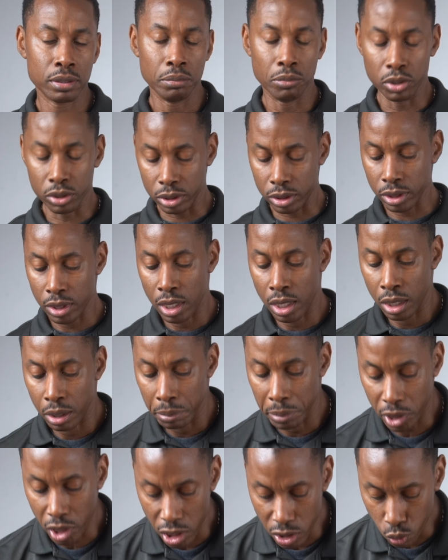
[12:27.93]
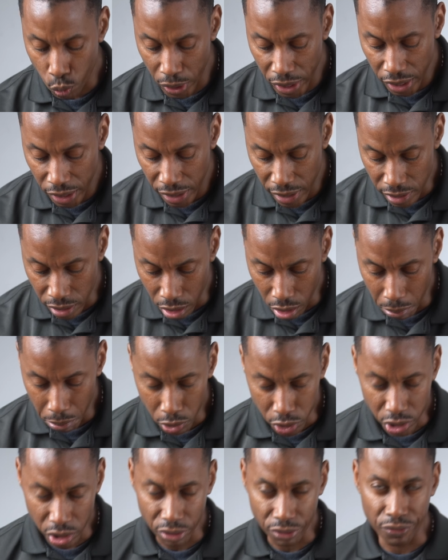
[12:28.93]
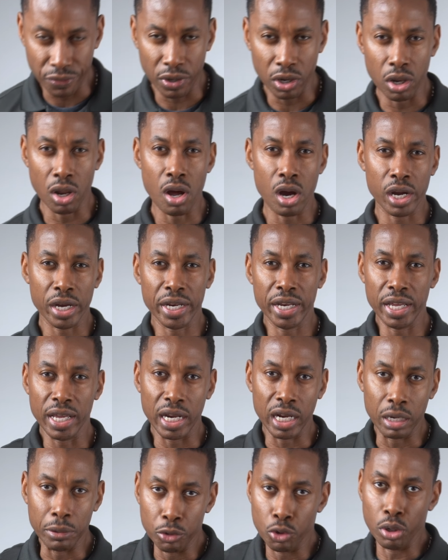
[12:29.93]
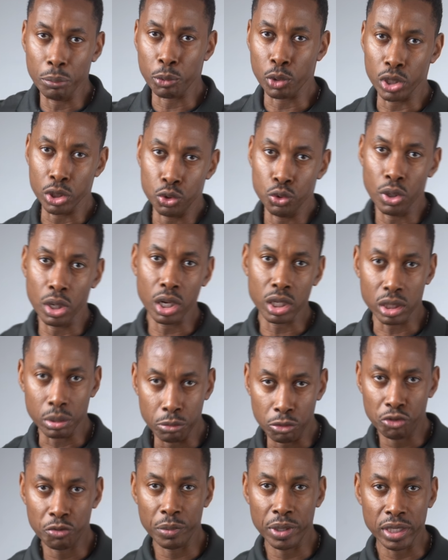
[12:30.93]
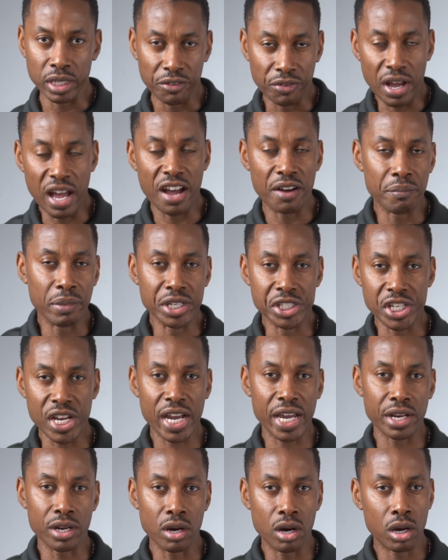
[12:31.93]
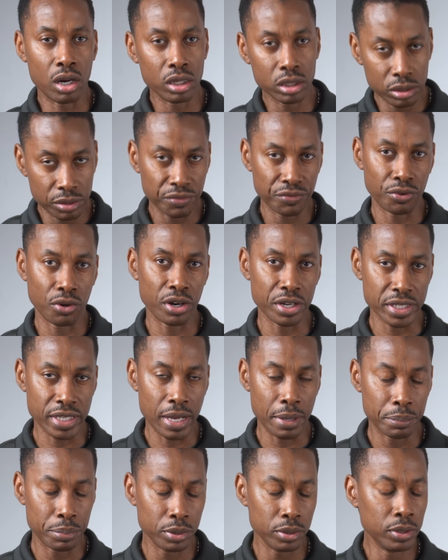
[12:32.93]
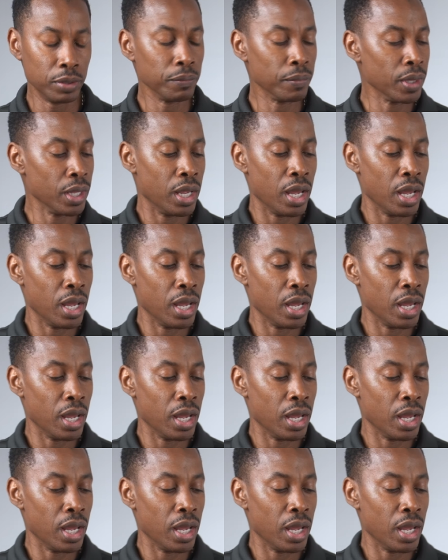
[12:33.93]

But because wedding days are much of a longer day and I know I'm gonna do a lot of movement, if I have my jacket on, for example,